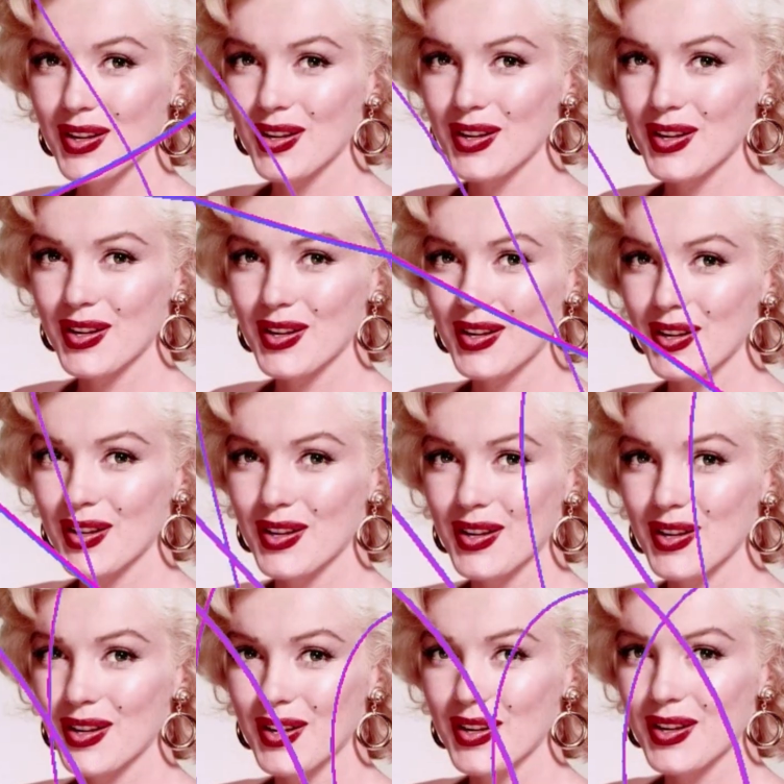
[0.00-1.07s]
Be
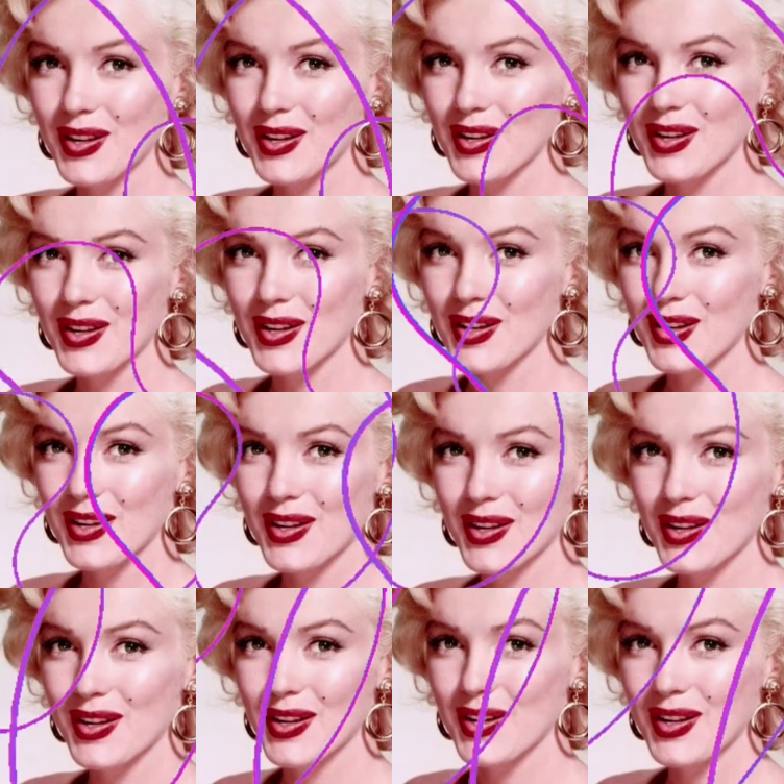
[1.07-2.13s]
real, be yourself,
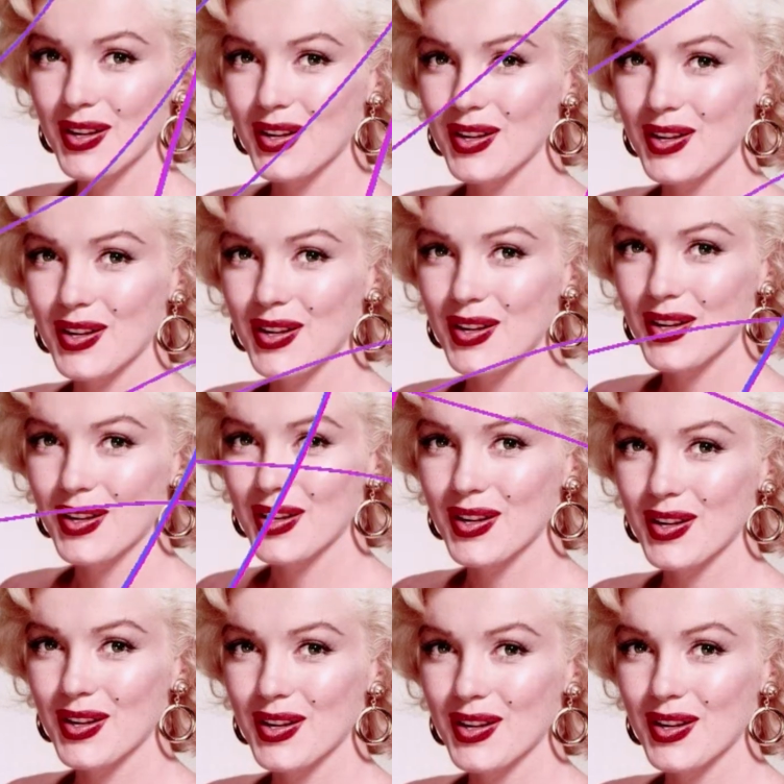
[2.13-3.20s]
be unique, be
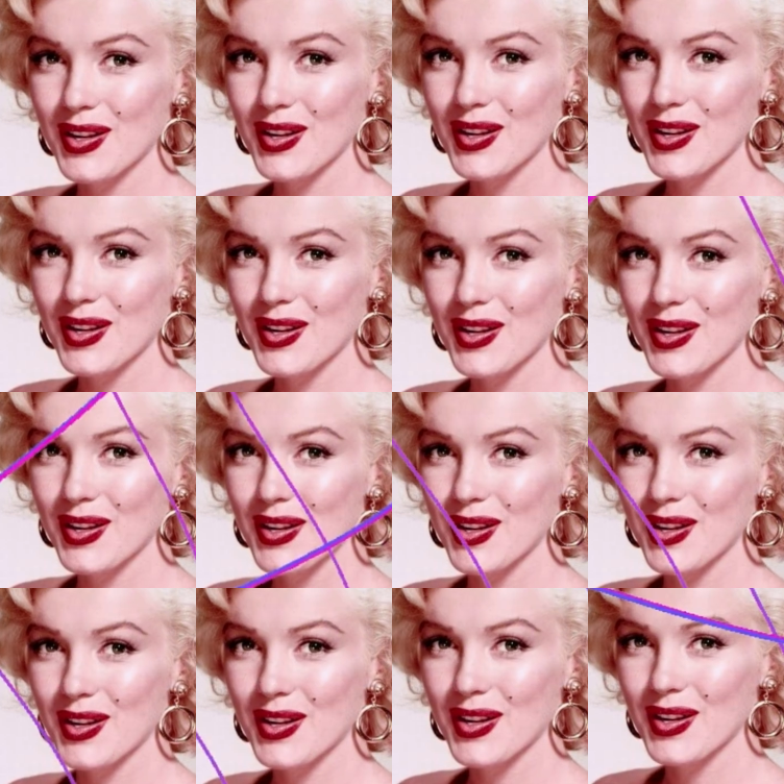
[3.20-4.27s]
true, be honest, be
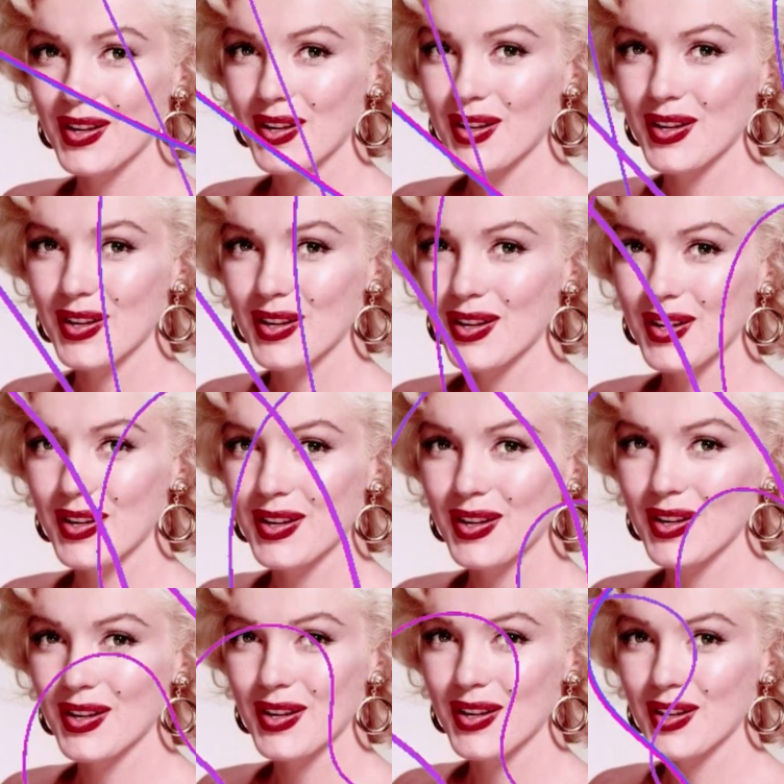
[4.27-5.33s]
humble, be
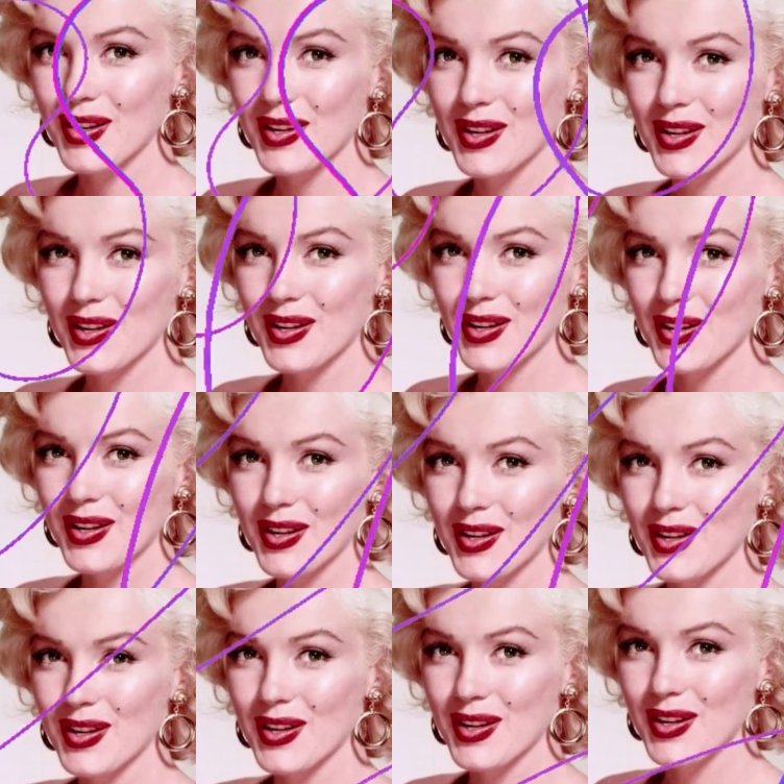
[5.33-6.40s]
happy. Marilyn